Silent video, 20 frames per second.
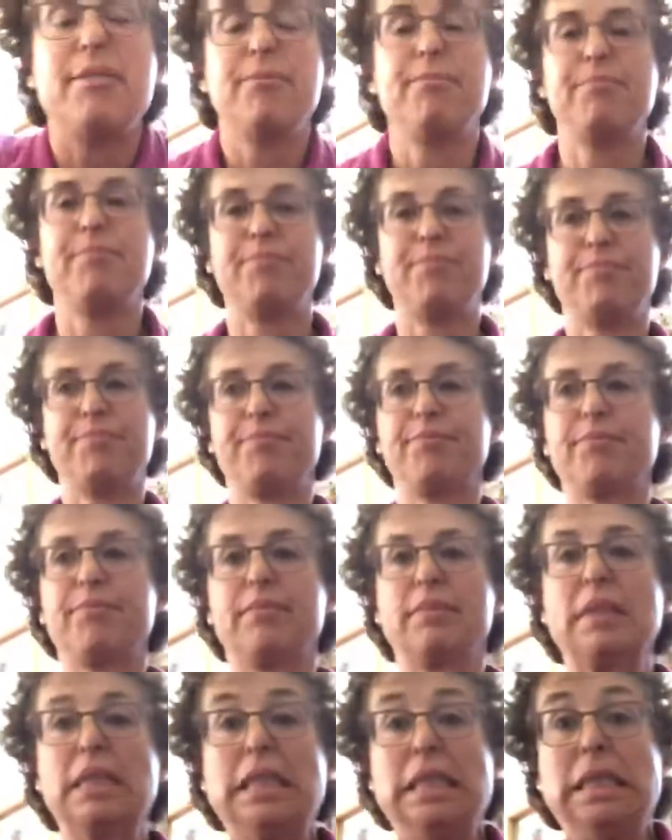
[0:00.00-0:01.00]

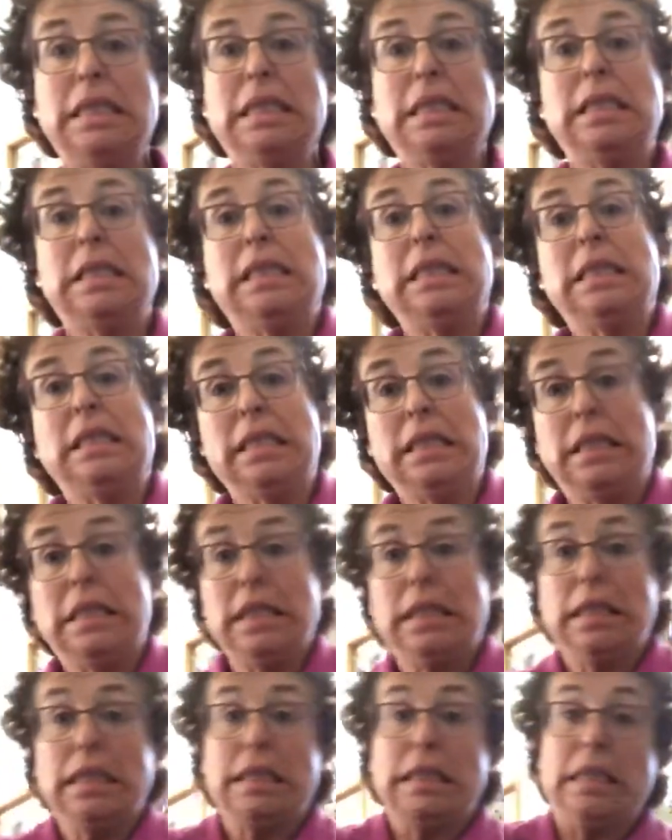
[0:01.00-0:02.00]
Tiptoe
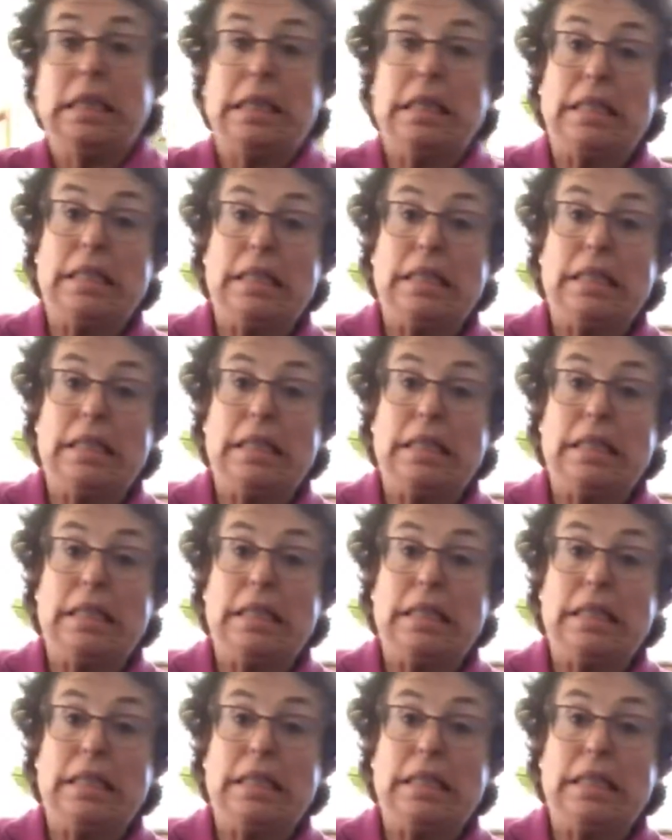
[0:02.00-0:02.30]
inside.